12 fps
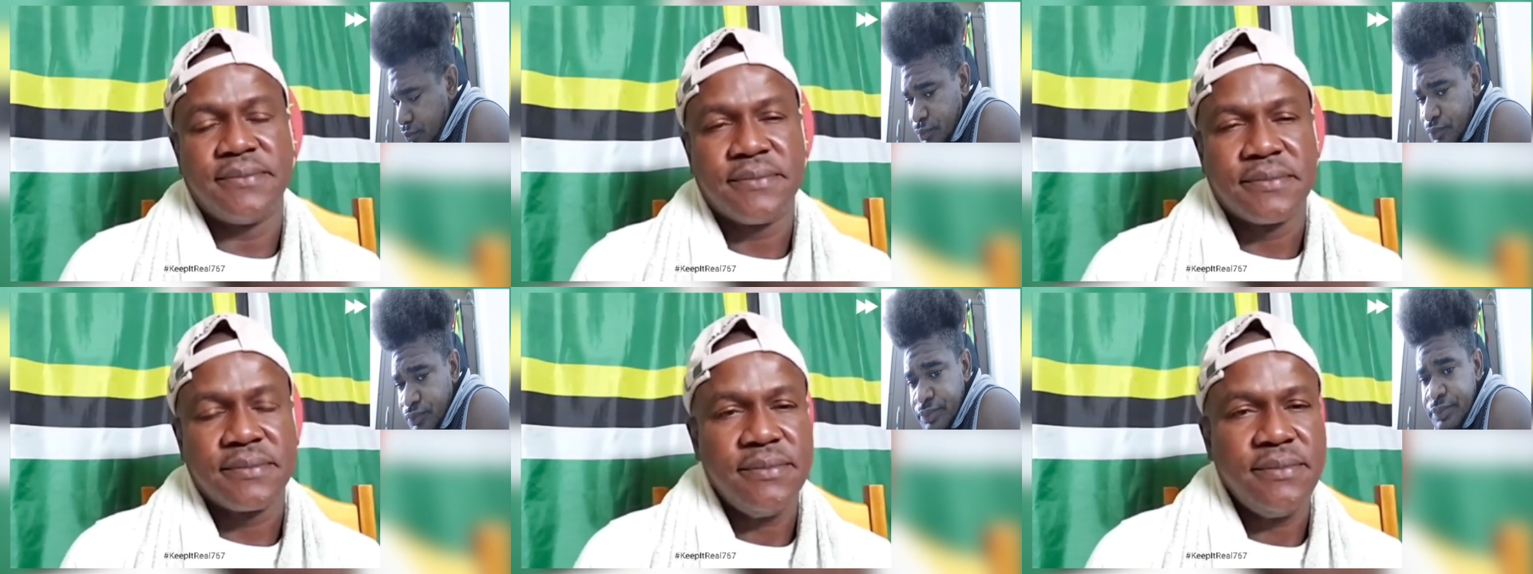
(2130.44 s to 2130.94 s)

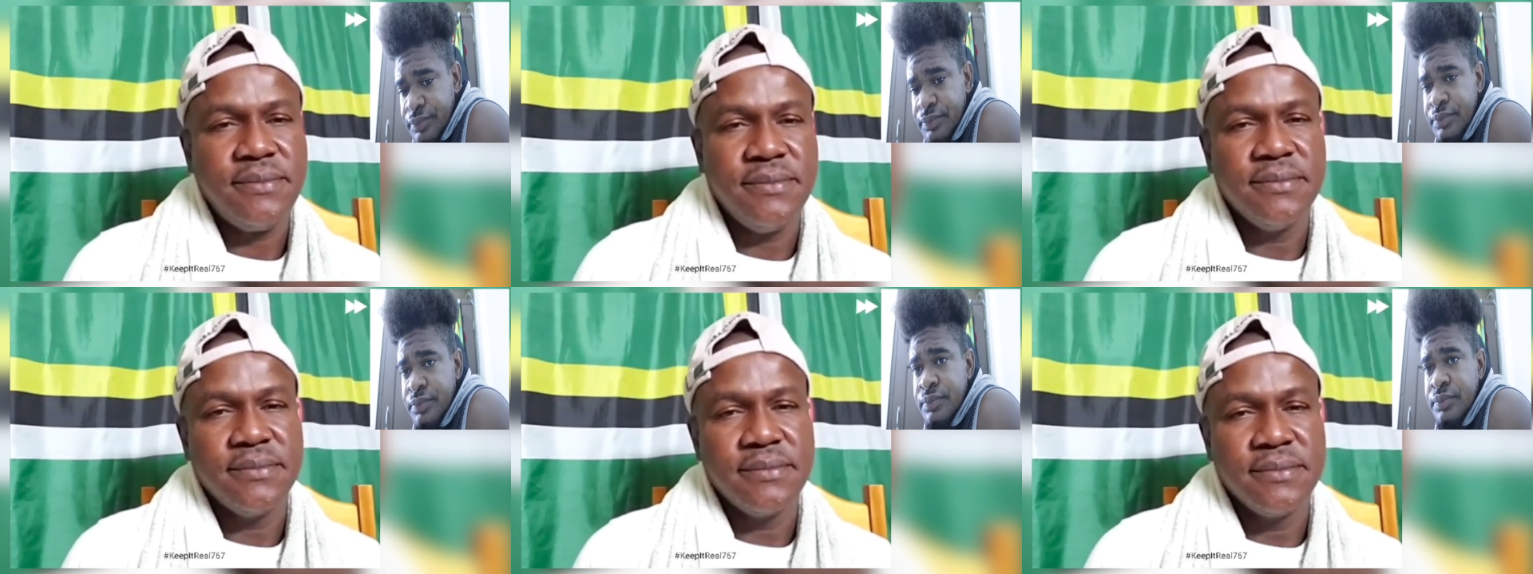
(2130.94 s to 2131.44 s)

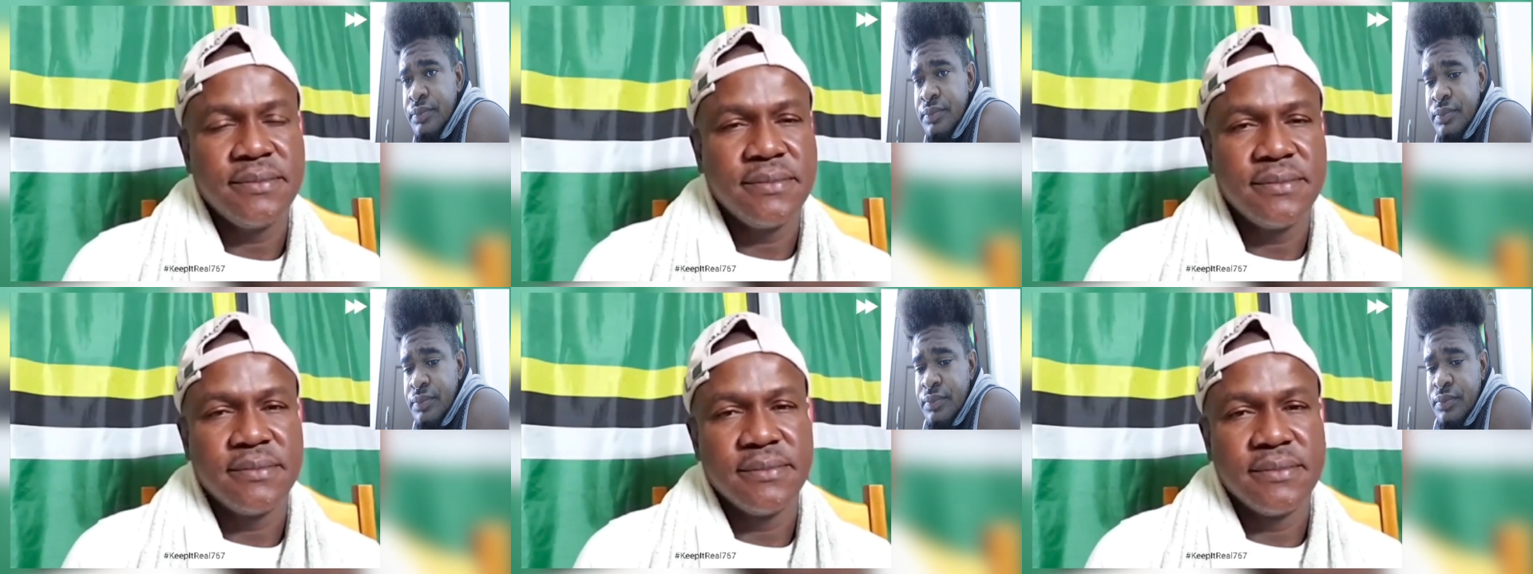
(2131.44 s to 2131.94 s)

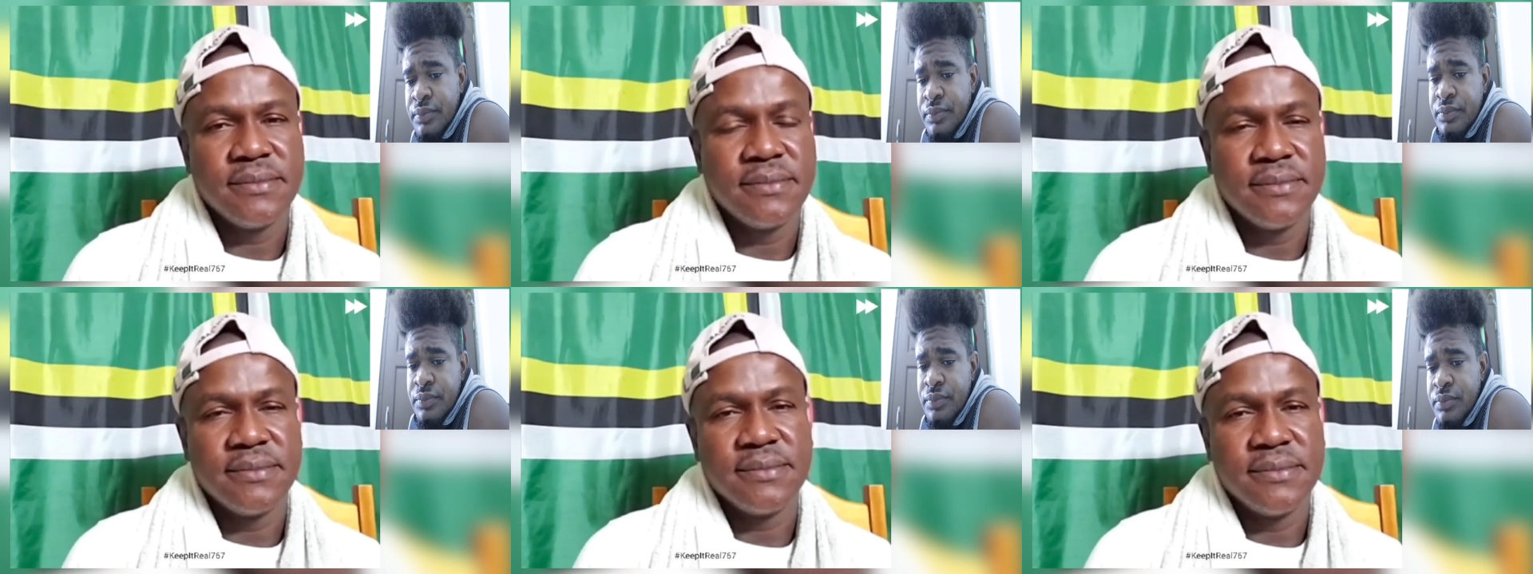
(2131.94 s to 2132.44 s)

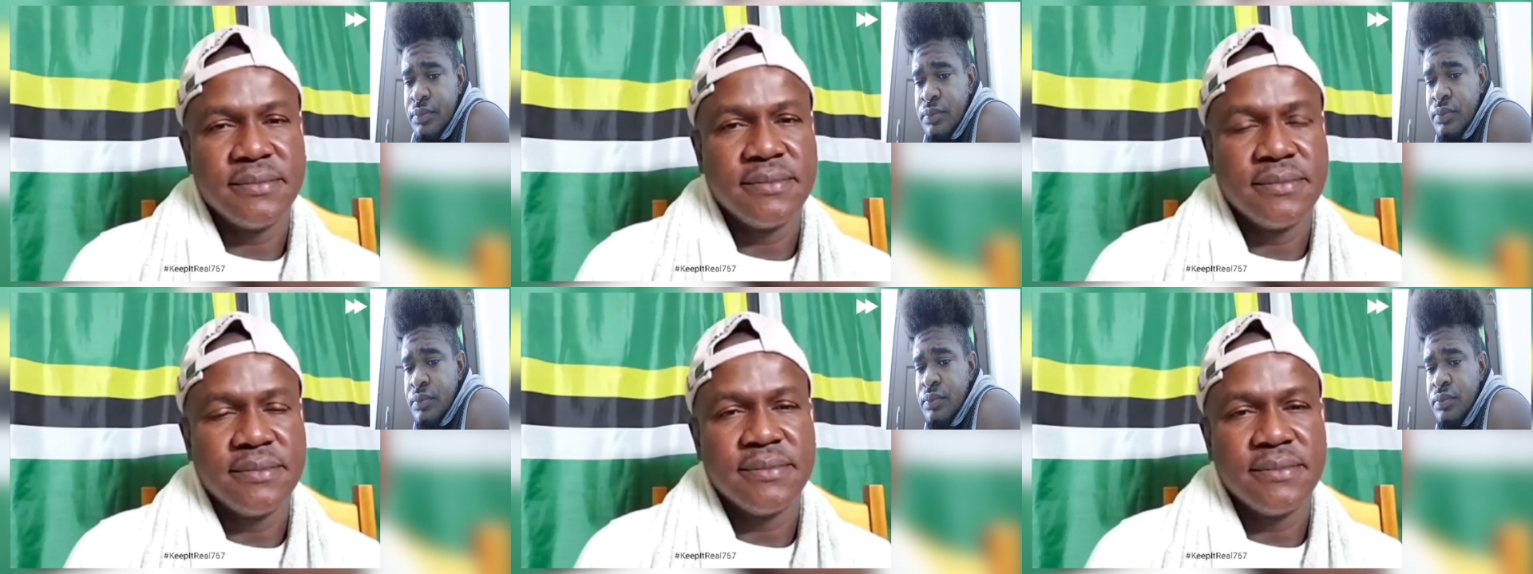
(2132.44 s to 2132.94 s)

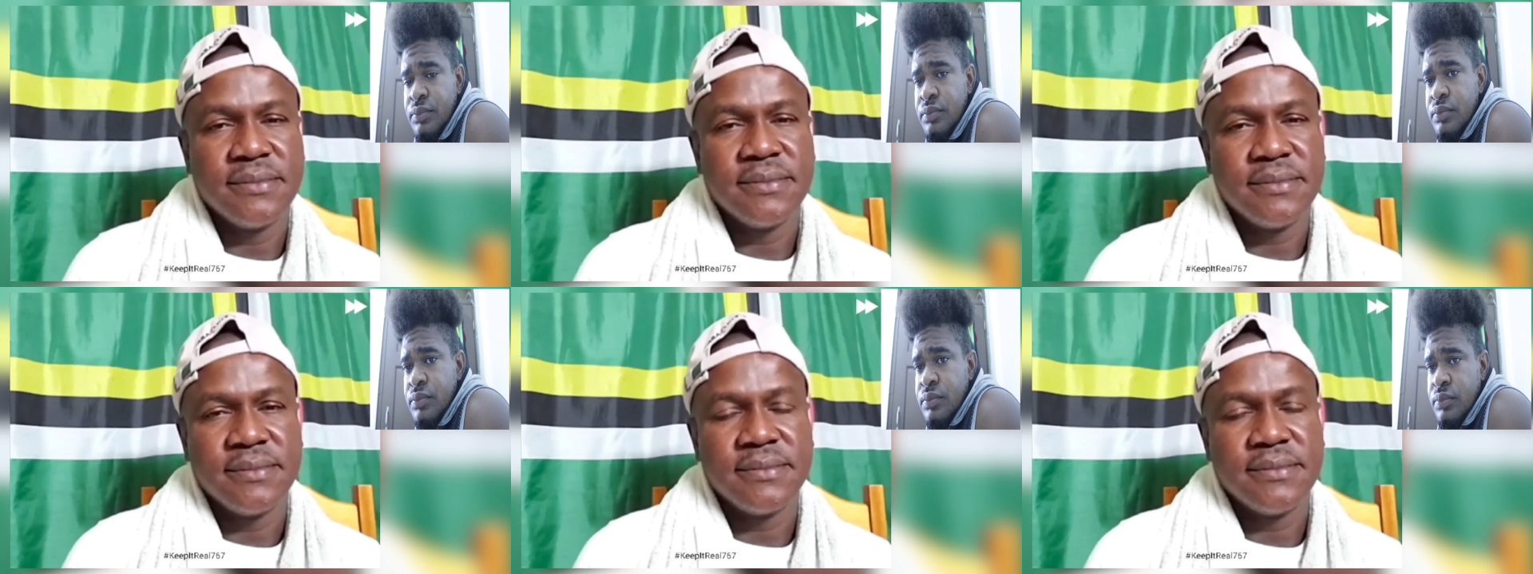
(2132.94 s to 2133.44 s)

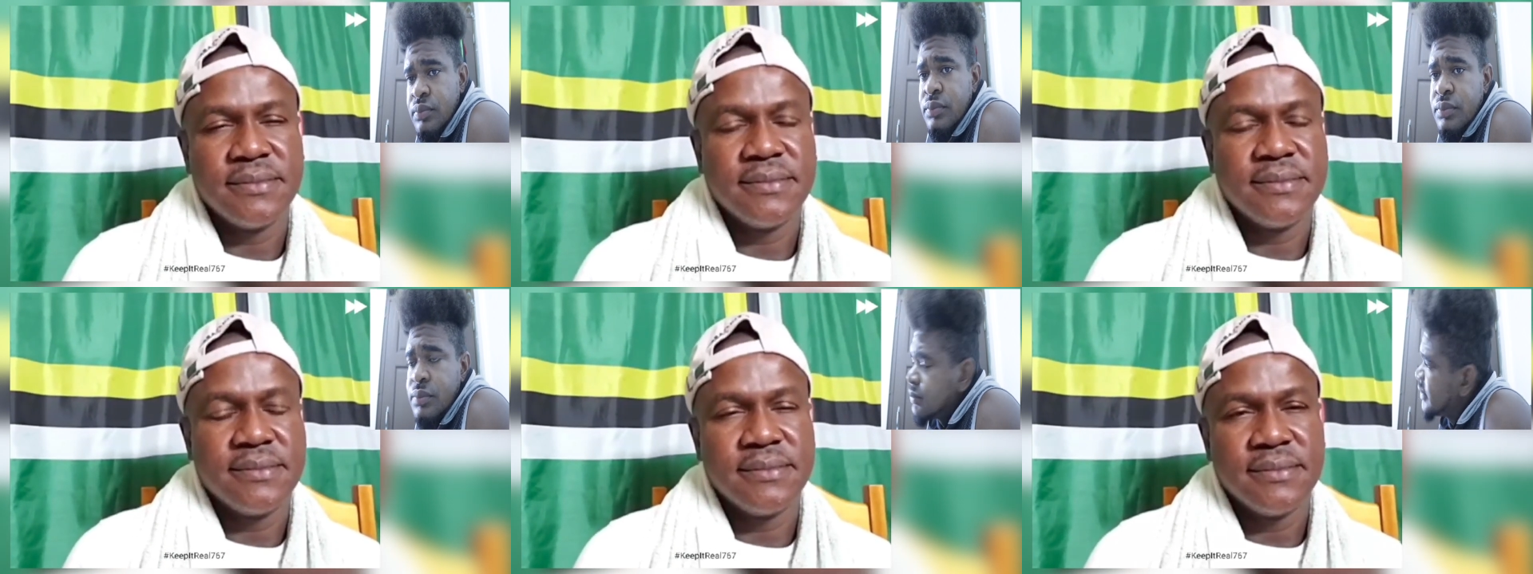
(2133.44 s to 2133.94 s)

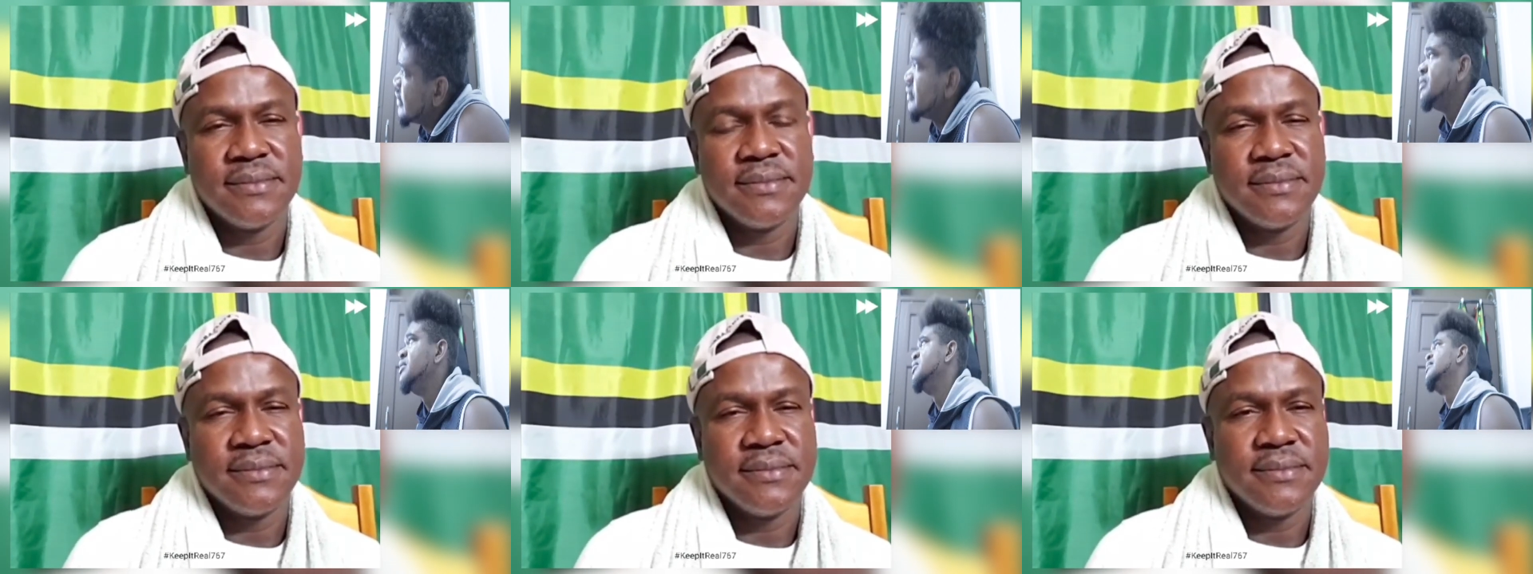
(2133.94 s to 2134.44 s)
Nothing is said.